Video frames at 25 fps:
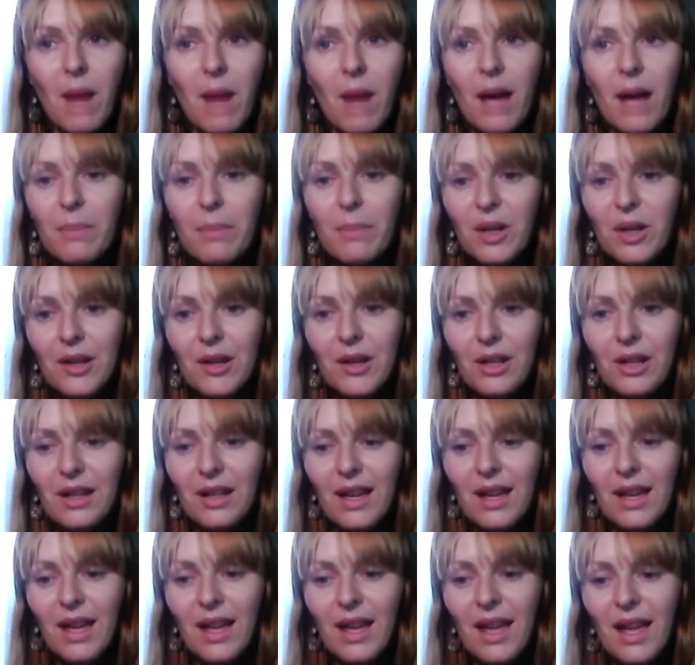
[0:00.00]
opinion,
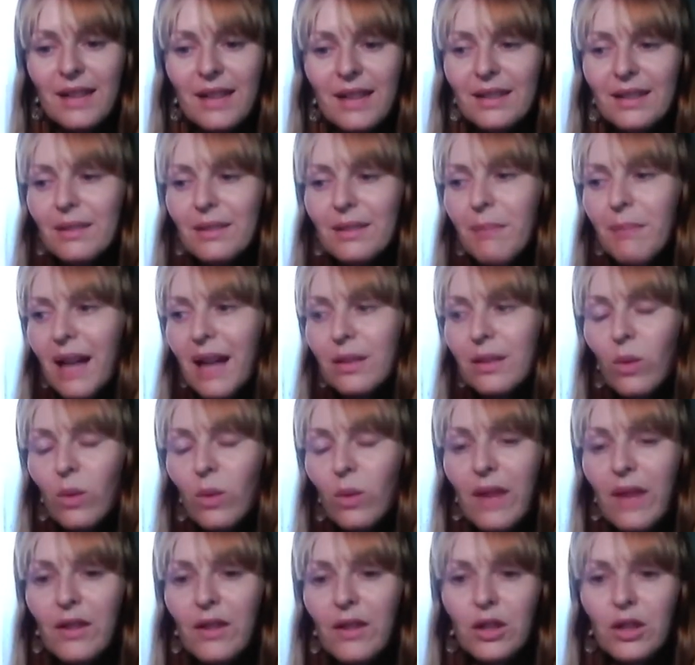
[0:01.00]
it doesn't matter
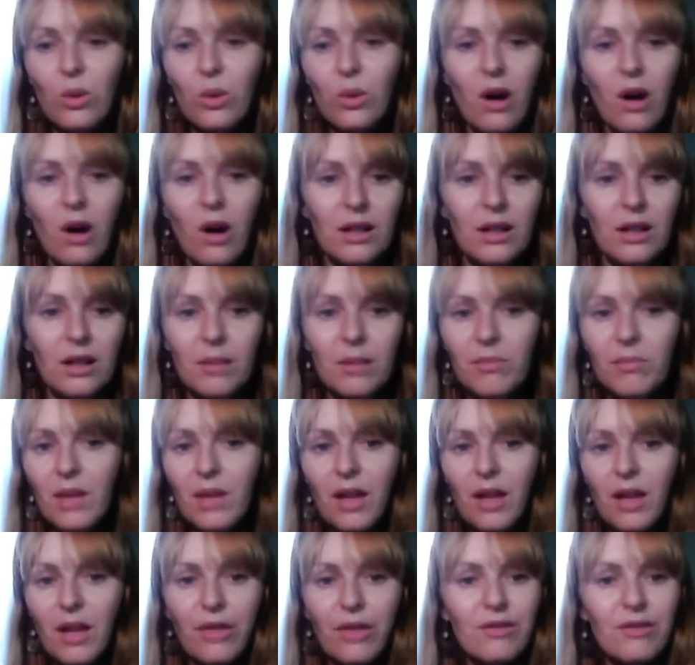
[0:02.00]
whether you are a
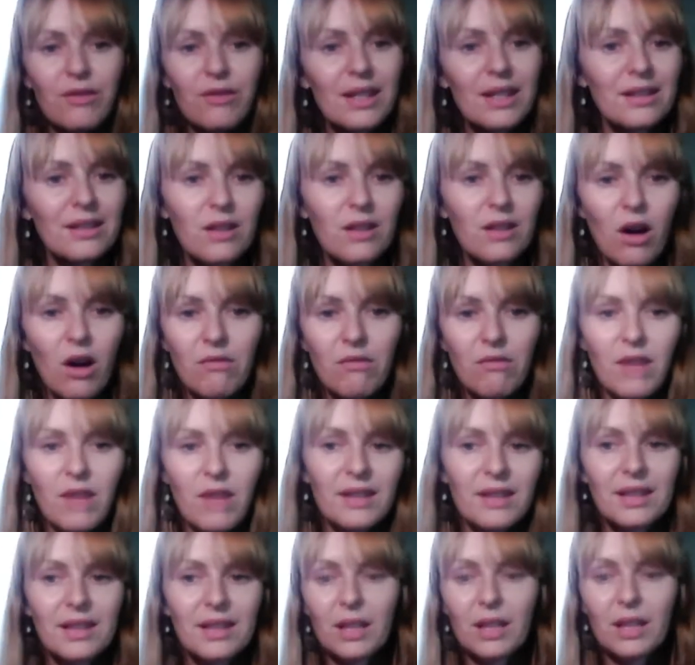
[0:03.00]
3-star
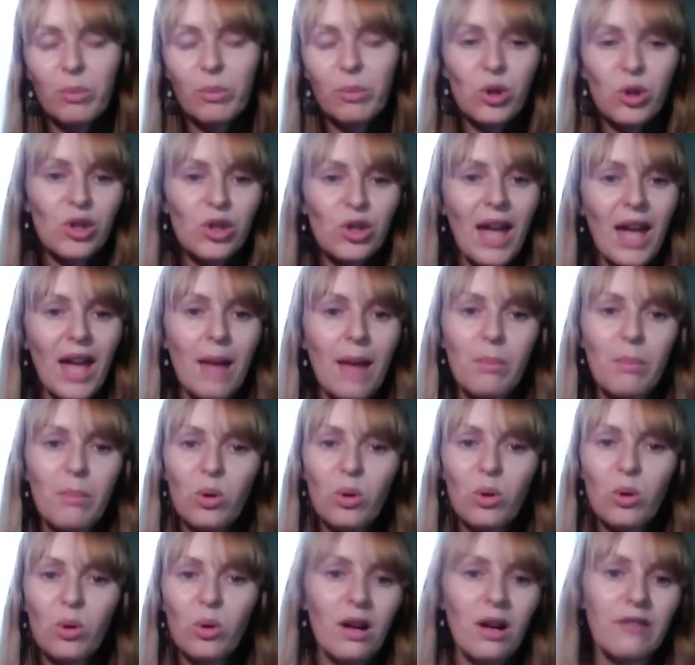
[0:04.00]
rustic bush camp
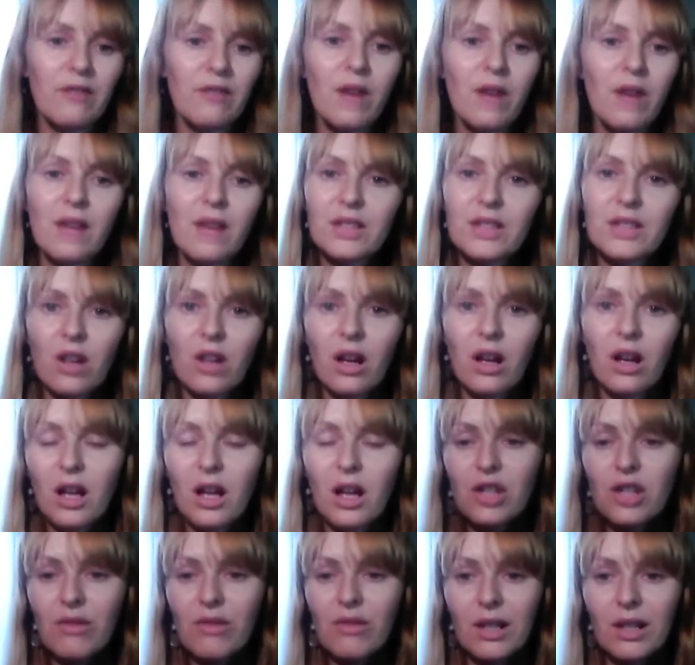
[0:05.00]
or a 5-star
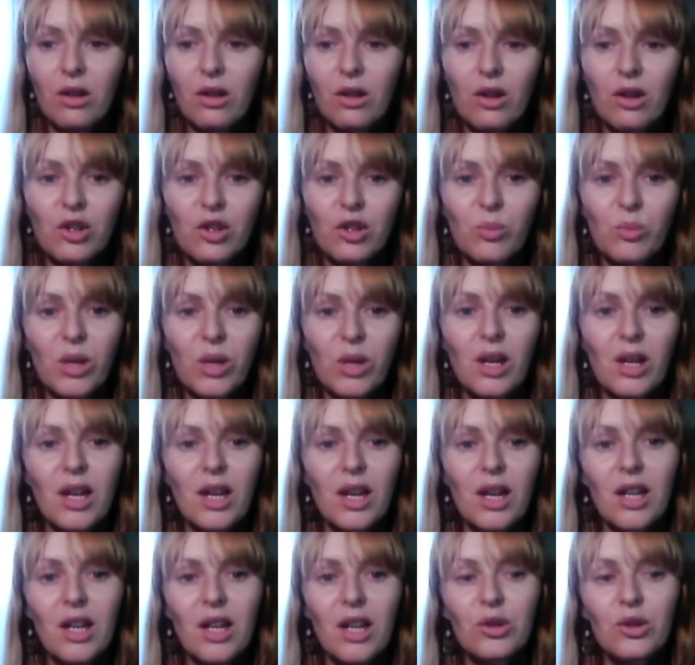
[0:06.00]
luxury lodge, but
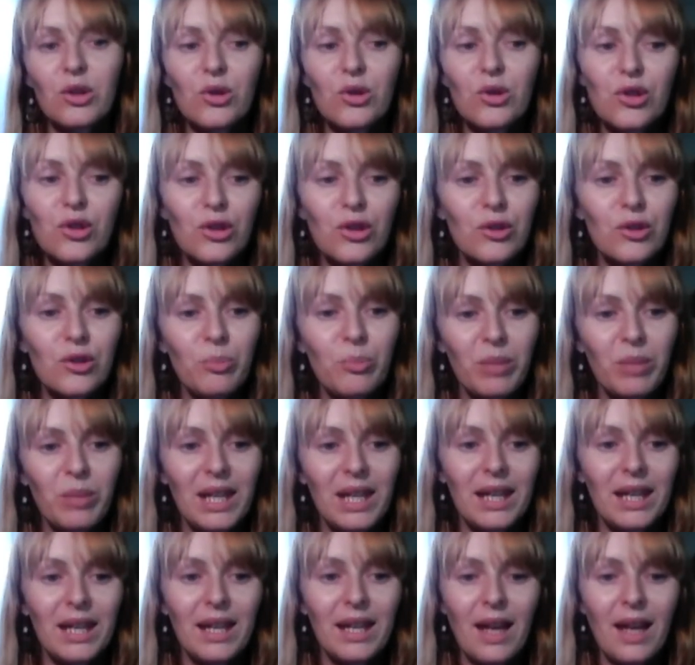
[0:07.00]
you should
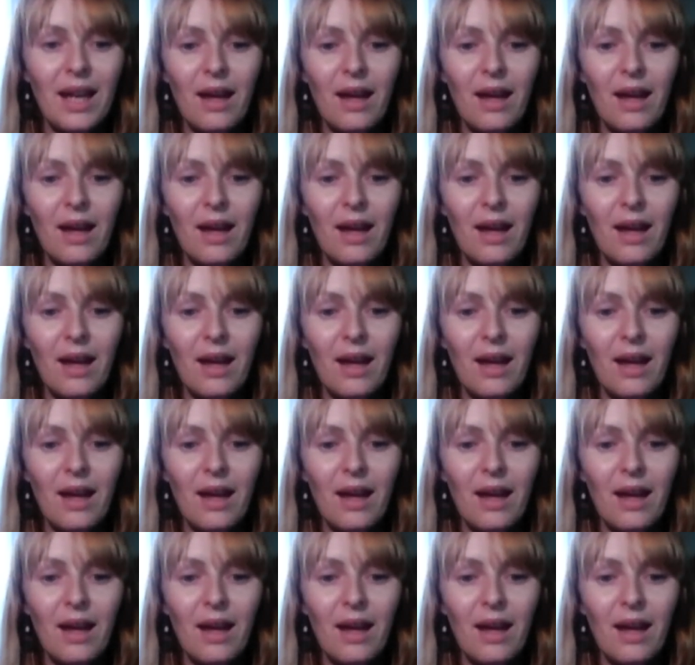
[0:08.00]
be